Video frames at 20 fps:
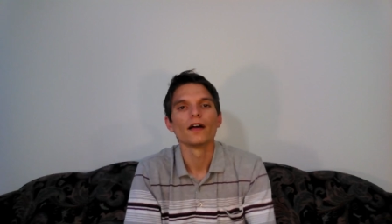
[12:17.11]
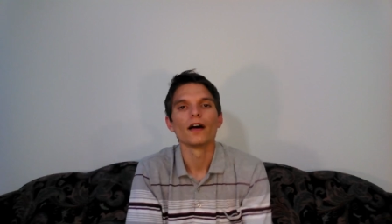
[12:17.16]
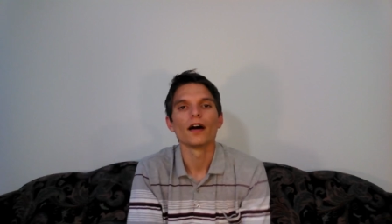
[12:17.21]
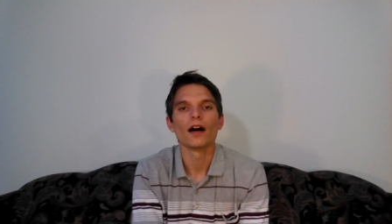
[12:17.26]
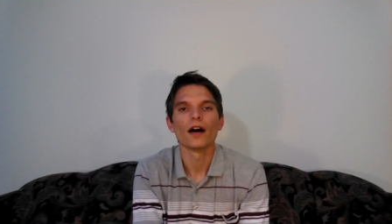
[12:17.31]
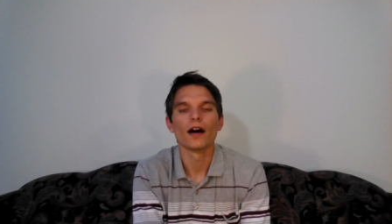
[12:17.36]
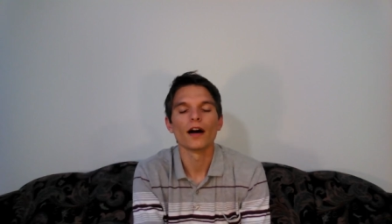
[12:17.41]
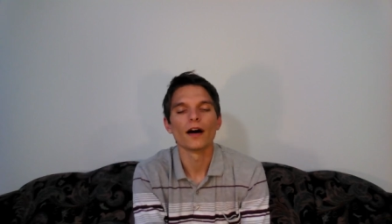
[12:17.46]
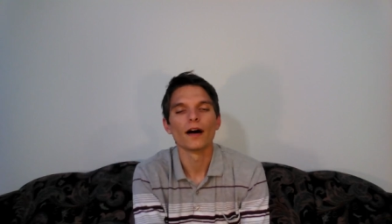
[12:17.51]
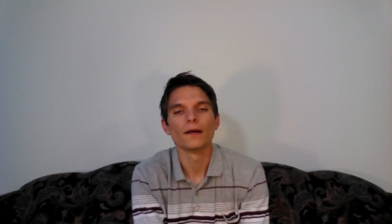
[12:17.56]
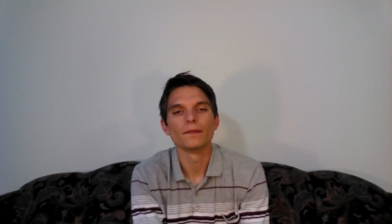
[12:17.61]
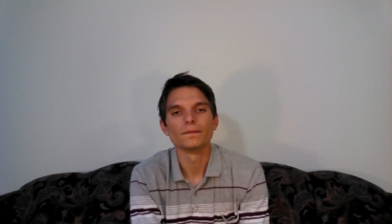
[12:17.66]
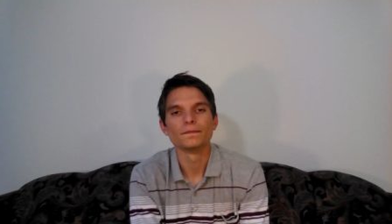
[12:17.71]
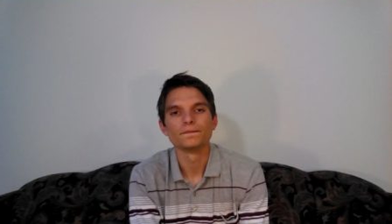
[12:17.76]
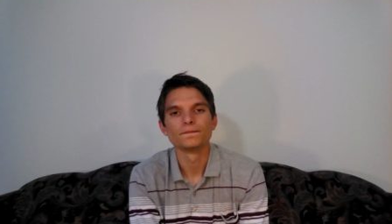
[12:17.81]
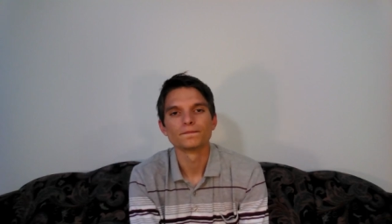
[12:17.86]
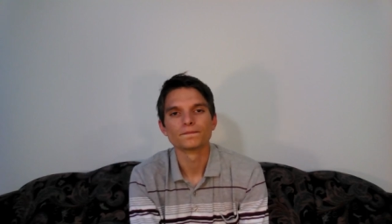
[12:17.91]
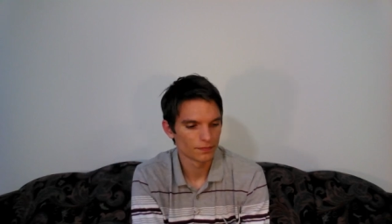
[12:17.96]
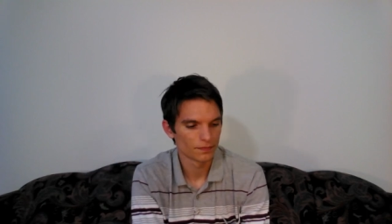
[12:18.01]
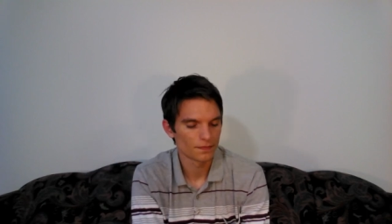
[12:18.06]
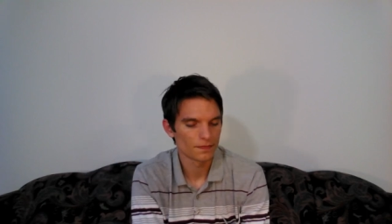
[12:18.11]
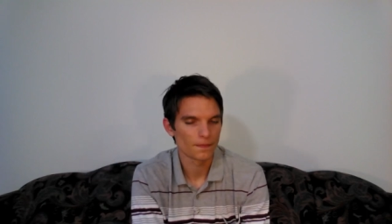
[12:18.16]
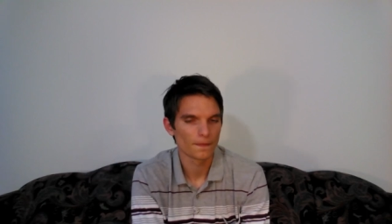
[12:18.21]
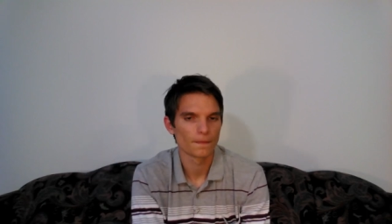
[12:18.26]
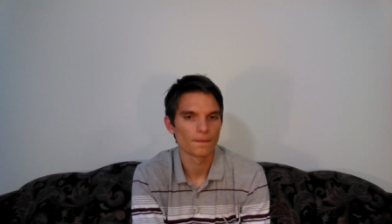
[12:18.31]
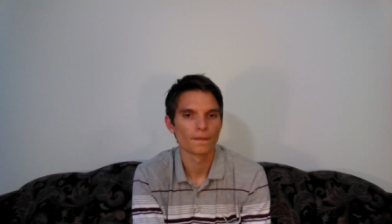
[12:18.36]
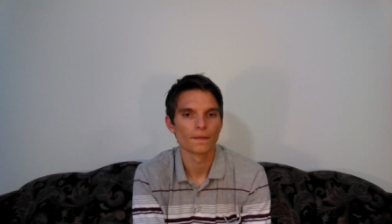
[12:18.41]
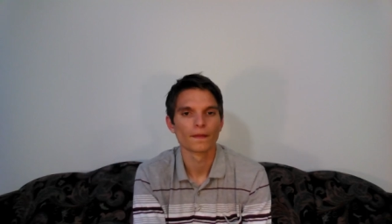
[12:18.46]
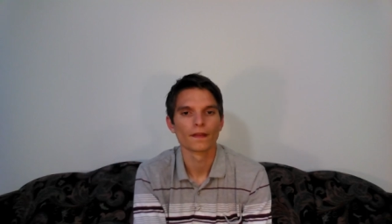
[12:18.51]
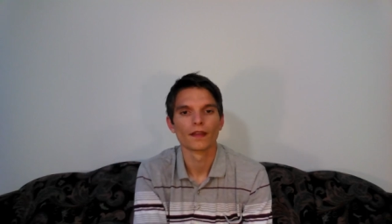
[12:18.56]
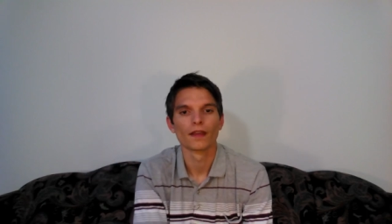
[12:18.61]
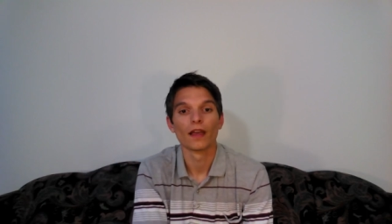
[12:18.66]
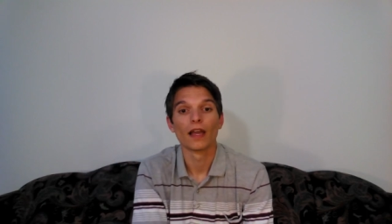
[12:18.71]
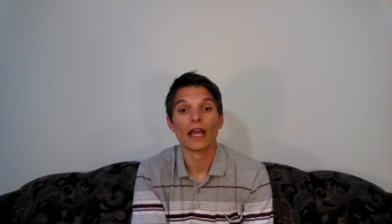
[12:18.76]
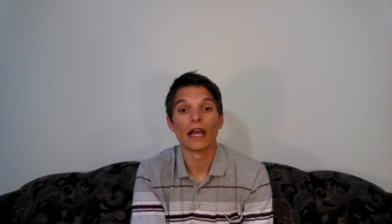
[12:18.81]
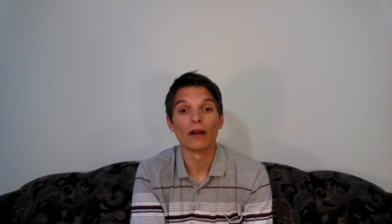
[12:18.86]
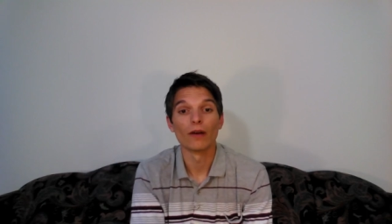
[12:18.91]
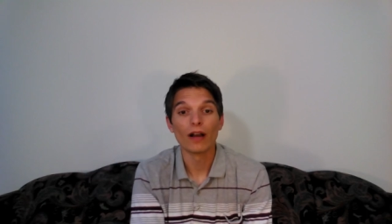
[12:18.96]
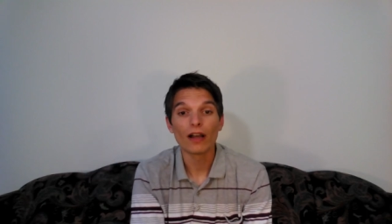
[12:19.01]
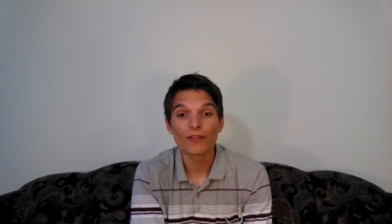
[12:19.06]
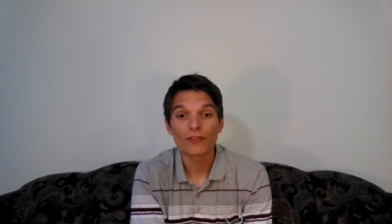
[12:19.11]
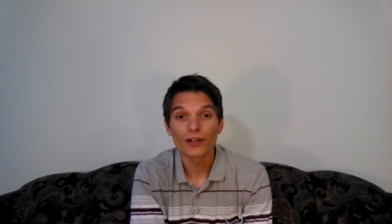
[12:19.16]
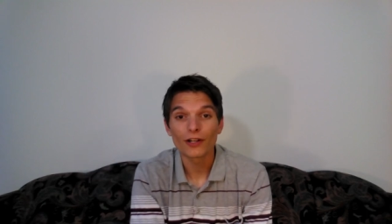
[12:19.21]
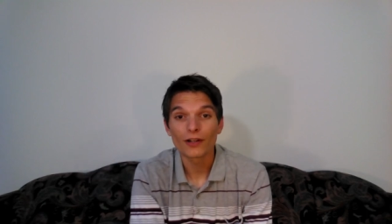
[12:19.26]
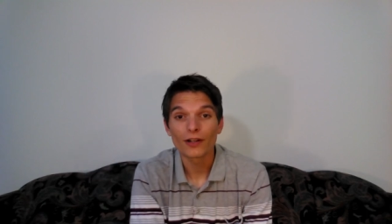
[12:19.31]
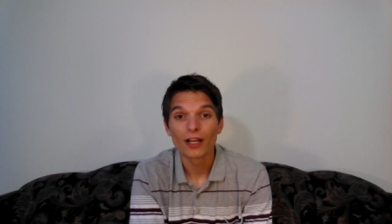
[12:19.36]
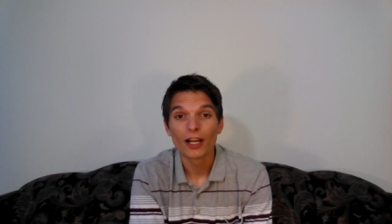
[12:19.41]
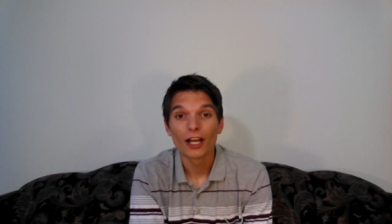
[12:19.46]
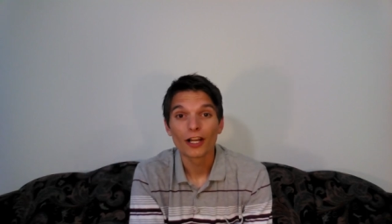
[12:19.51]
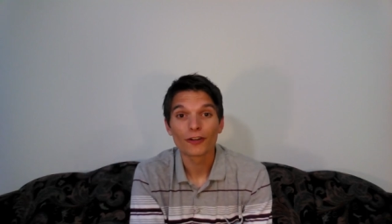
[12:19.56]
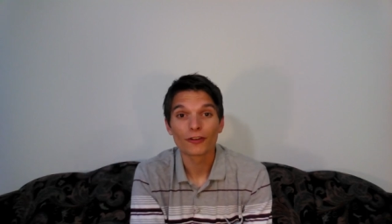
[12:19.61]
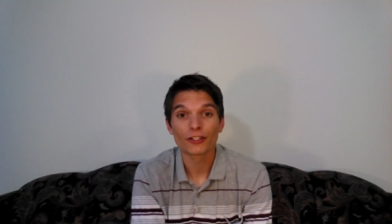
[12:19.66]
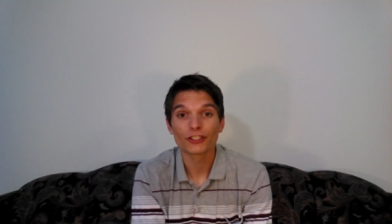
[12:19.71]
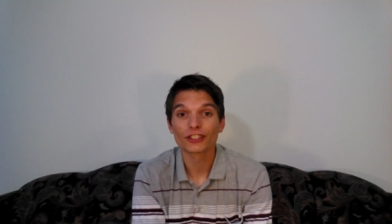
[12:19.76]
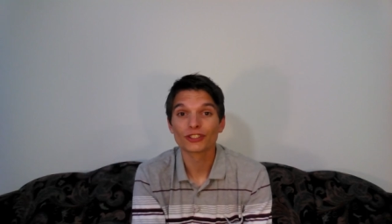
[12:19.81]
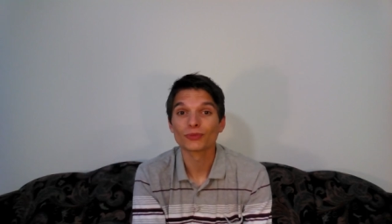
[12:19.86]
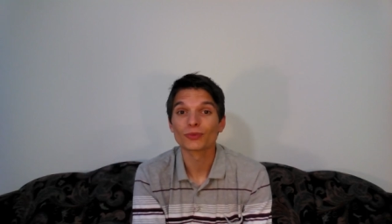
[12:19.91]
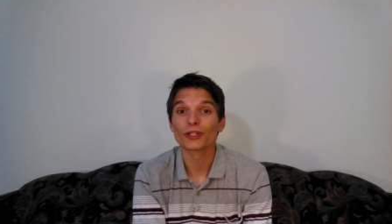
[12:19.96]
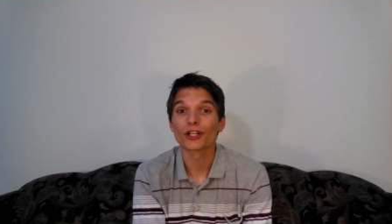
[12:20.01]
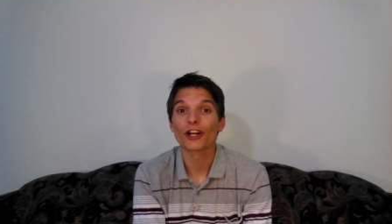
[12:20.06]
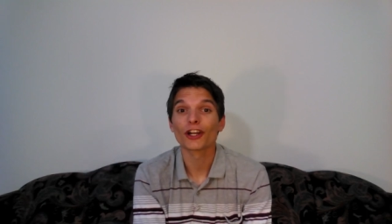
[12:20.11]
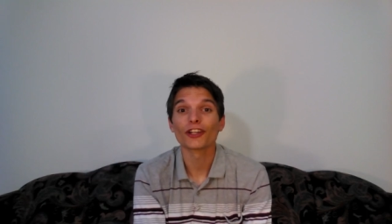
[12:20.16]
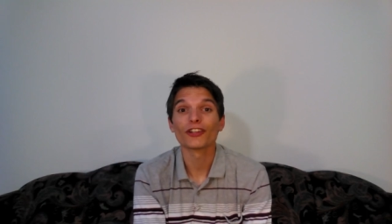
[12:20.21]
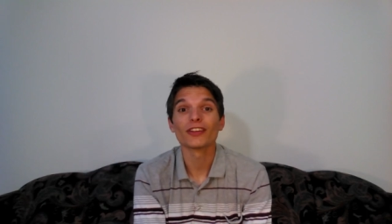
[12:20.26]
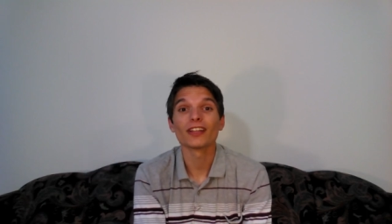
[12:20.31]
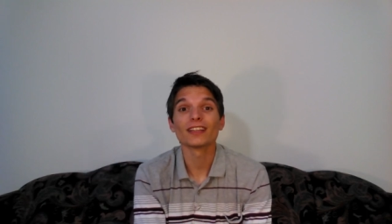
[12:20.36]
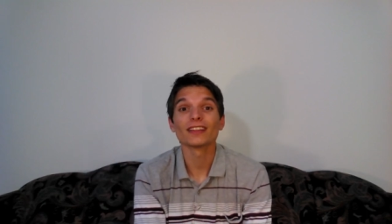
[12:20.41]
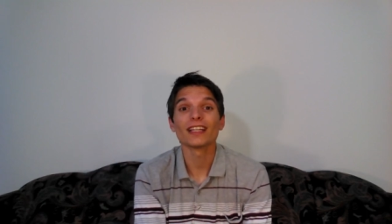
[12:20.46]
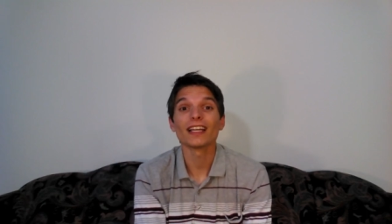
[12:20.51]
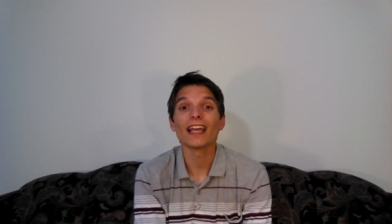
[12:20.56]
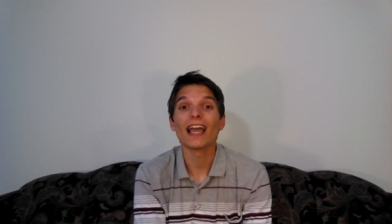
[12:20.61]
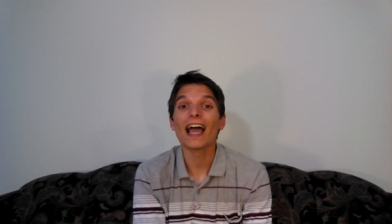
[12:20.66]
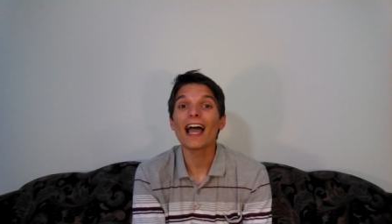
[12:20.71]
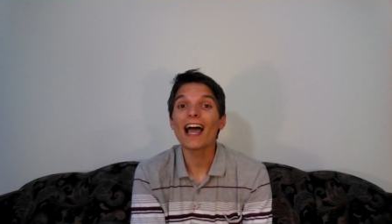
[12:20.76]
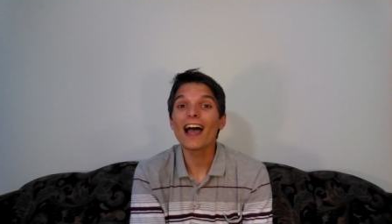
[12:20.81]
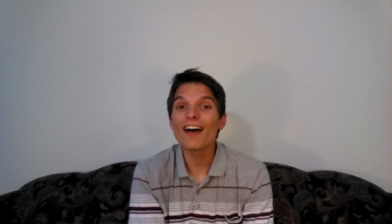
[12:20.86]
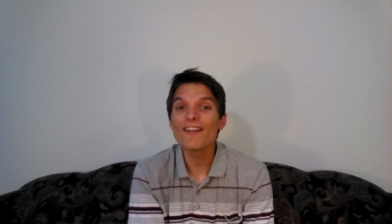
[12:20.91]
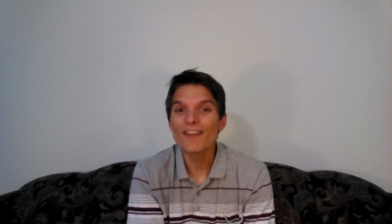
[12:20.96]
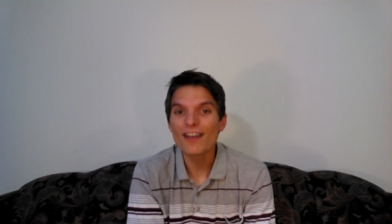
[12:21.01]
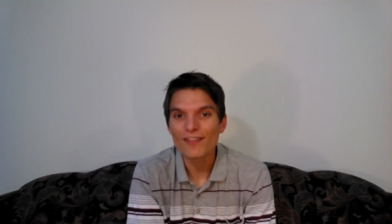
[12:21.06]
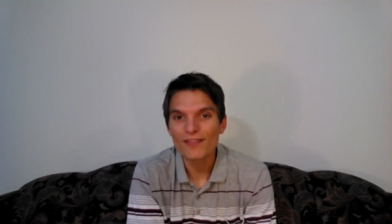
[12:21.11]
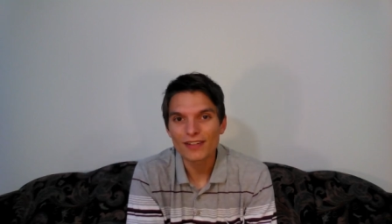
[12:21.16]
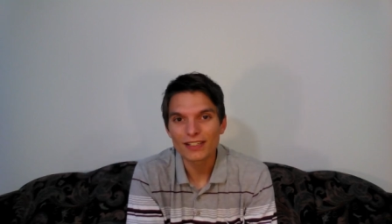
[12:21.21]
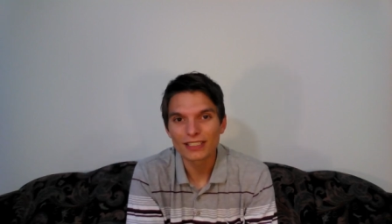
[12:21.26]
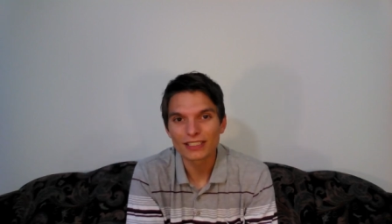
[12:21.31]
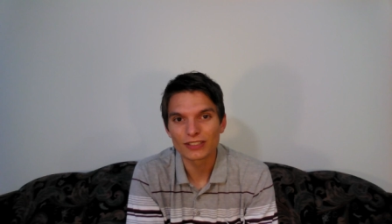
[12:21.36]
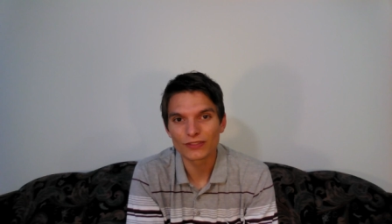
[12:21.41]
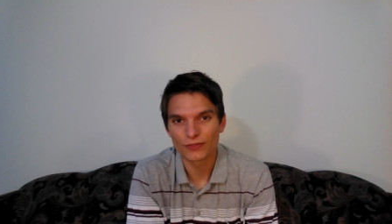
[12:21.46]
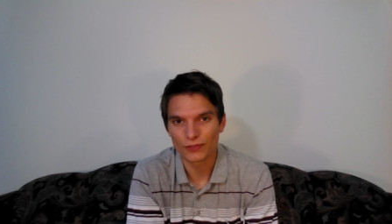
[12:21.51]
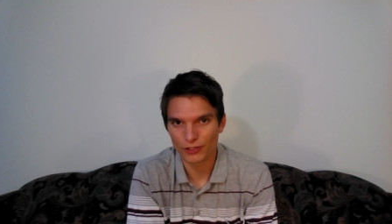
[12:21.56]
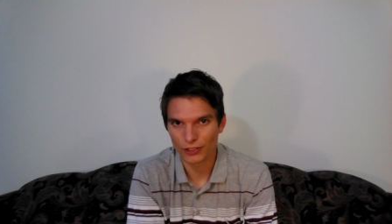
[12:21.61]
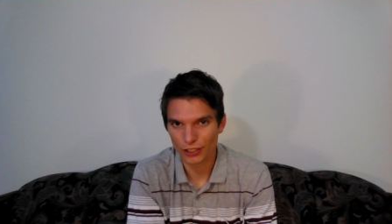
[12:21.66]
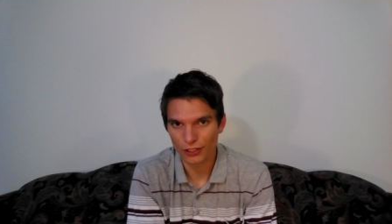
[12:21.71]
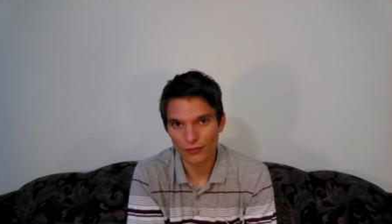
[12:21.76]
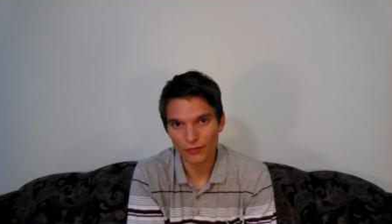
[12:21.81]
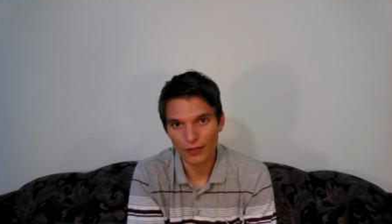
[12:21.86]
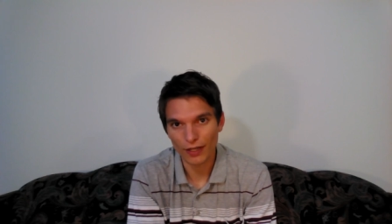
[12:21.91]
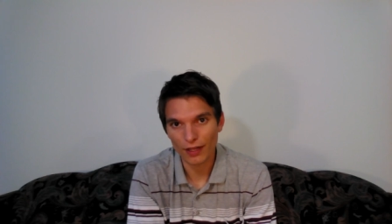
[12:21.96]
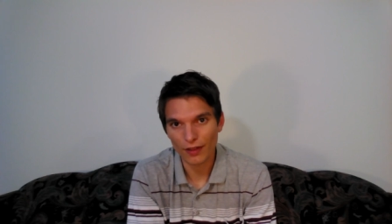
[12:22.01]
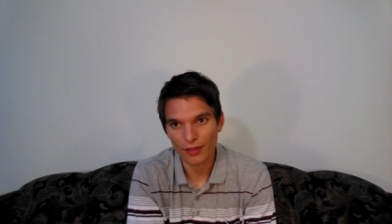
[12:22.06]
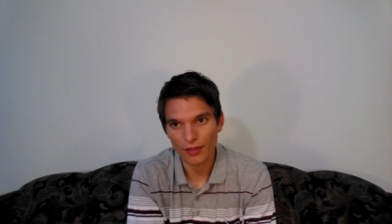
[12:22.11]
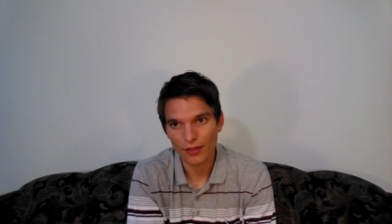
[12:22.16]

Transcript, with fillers: Um, however, Christians would argue that they have evidence for their faith.